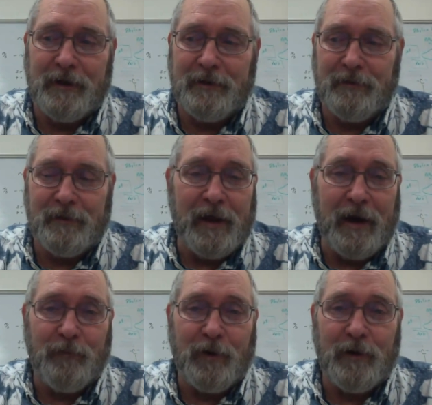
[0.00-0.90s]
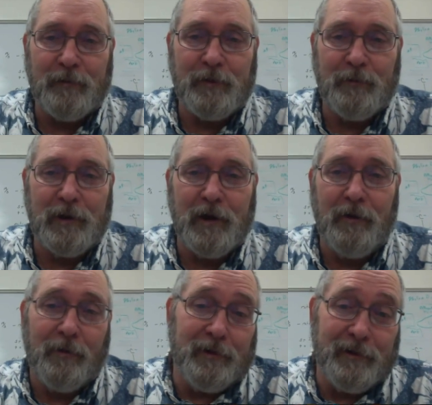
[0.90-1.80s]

It, how far off can we go?